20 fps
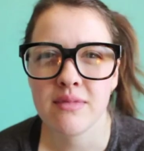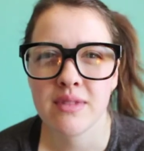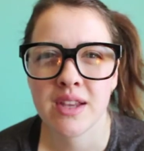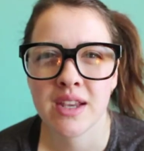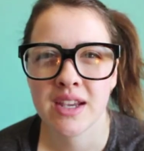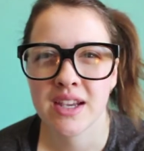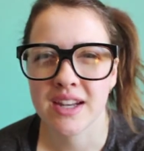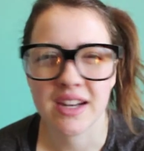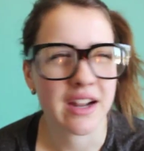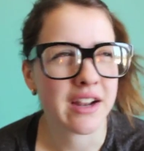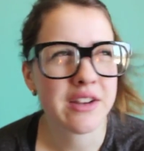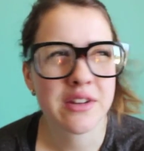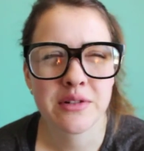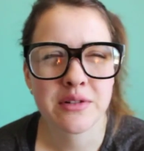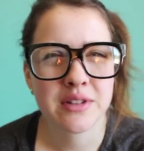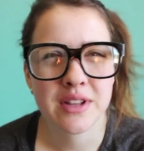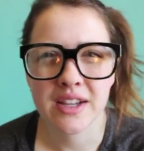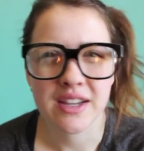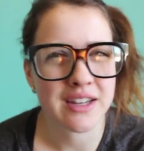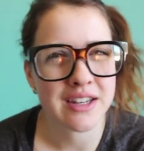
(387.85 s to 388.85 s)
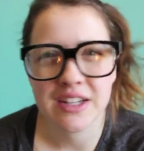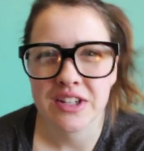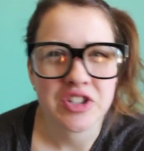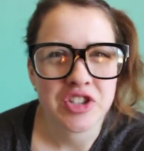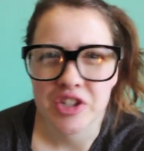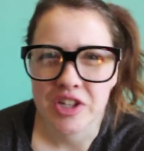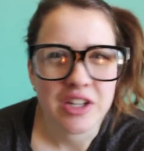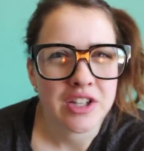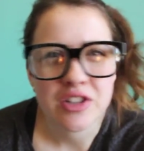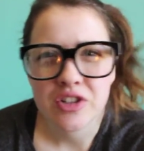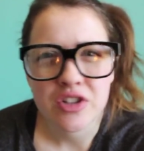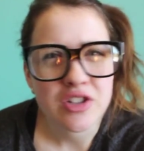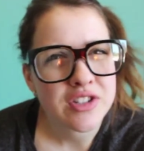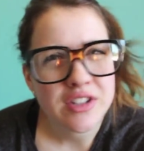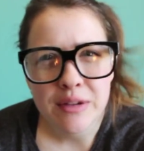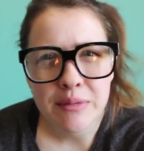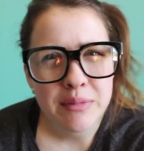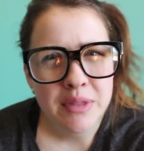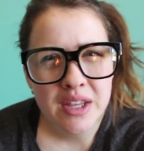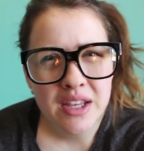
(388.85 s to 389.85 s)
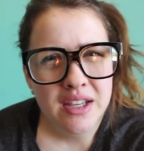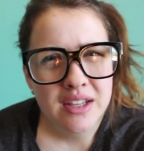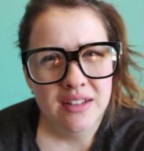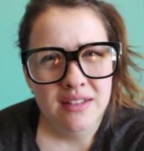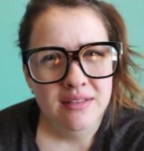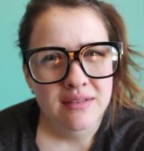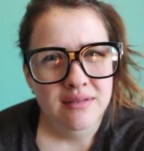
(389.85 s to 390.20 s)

Can I do like an exchange or something?